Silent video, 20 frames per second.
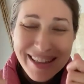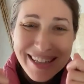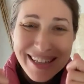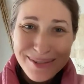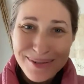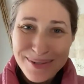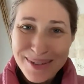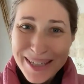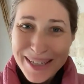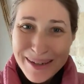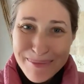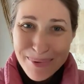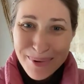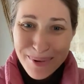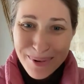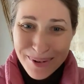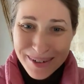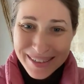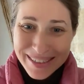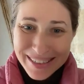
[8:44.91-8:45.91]
that's really
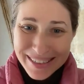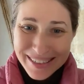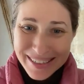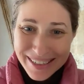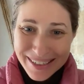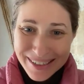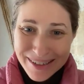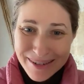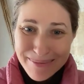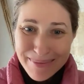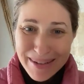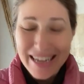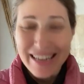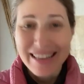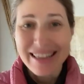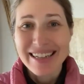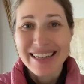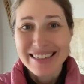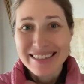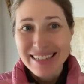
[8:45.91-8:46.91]
important and dear to me,
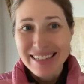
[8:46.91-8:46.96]
and then it's